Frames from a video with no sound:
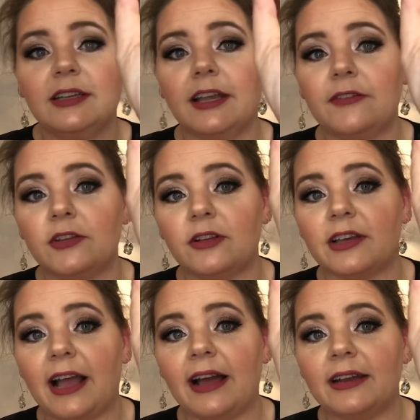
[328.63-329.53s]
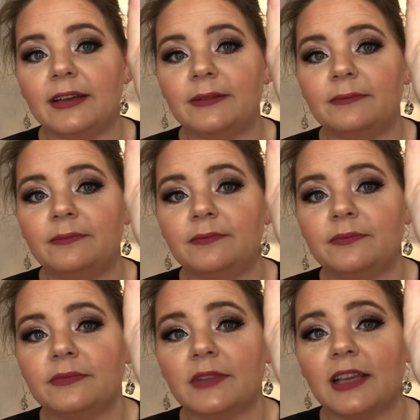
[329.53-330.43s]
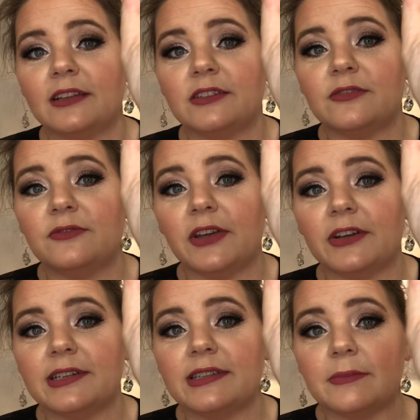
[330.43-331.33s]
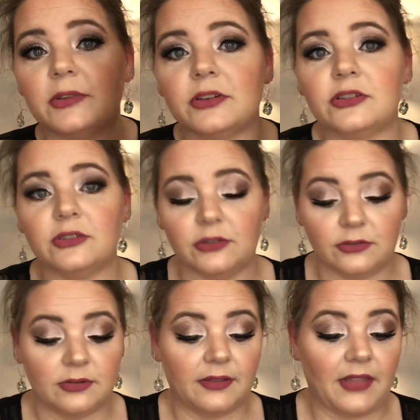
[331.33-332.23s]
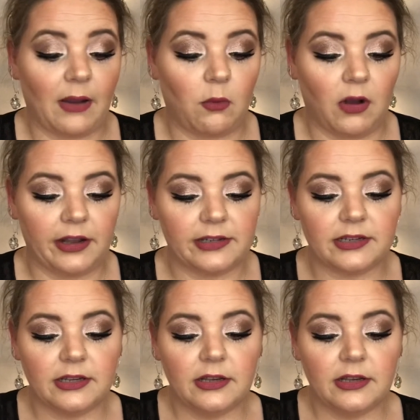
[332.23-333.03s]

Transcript: If you look at it, it is very similar to that wand.